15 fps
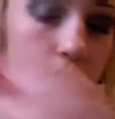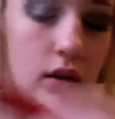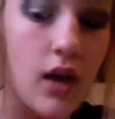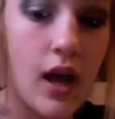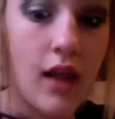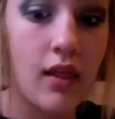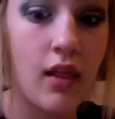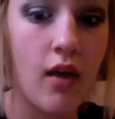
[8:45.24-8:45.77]

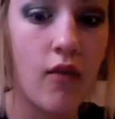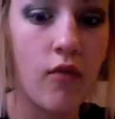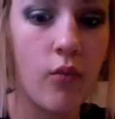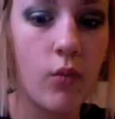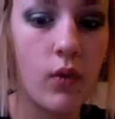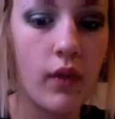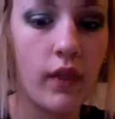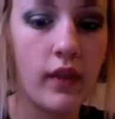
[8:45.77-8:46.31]
I love
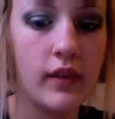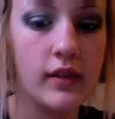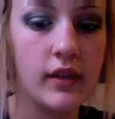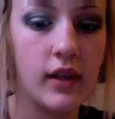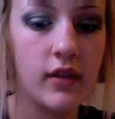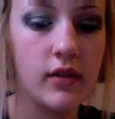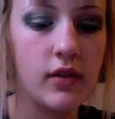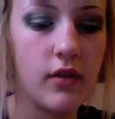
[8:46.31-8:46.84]
what this
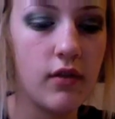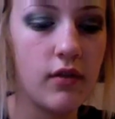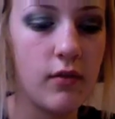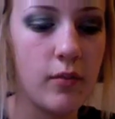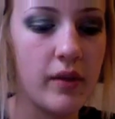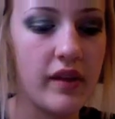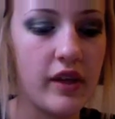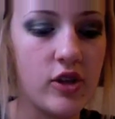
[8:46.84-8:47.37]
does for
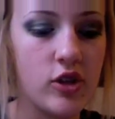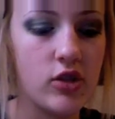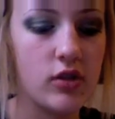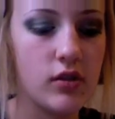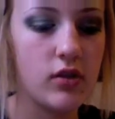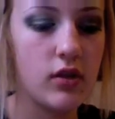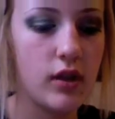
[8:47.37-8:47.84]
my lashes.